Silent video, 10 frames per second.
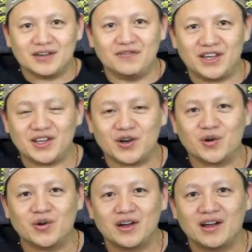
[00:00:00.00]

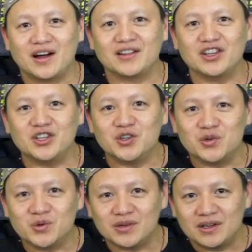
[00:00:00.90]
video on the
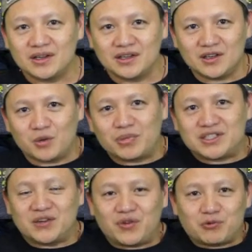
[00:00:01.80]
new, you know,
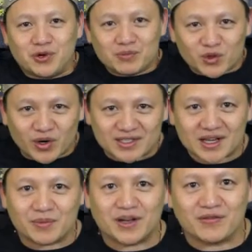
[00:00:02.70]
Pacific Rim toys
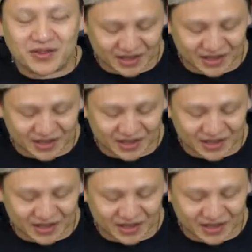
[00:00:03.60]
coming out for the